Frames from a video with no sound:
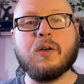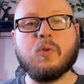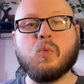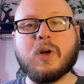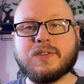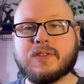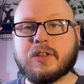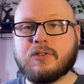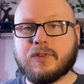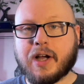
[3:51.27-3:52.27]
Once that
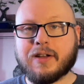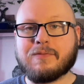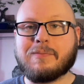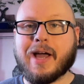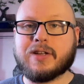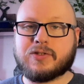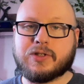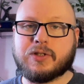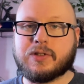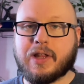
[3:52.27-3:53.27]
you've kind of
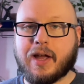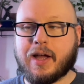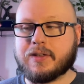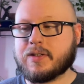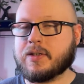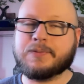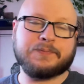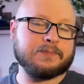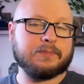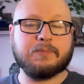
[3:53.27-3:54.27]
mastered that
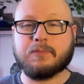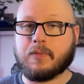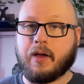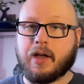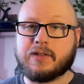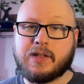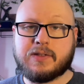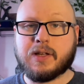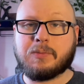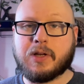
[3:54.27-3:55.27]

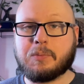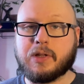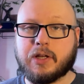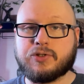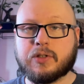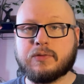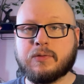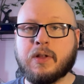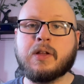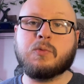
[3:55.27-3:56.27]
sensing and manipulation
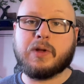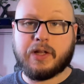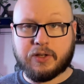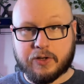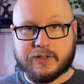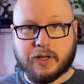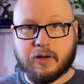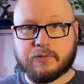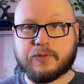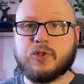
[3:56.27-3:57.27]
within
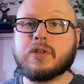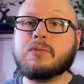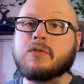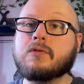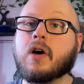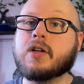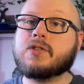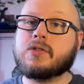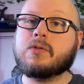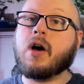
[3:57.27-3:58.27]
yourself, you can move on
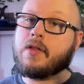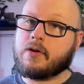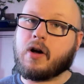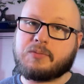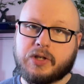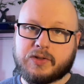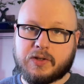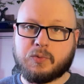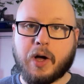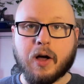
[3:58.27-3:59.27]
to other objects
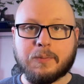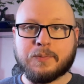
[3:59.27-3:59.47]
as well.